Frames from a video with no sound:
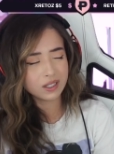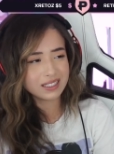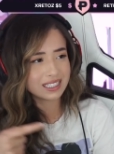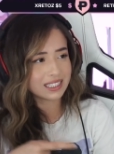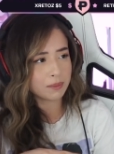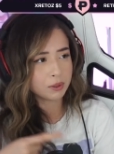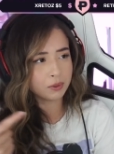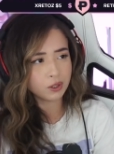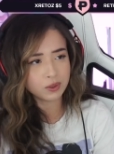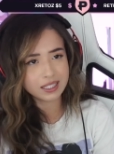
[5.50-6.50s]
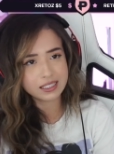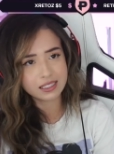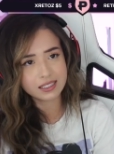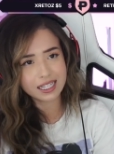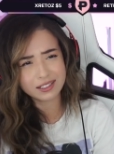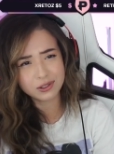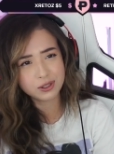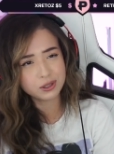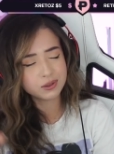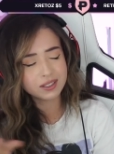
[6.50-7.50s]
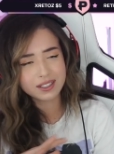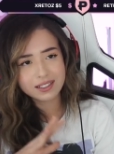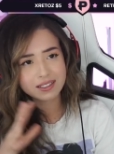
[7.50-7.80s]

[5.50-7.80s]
what is acceptable and what isn't, and two,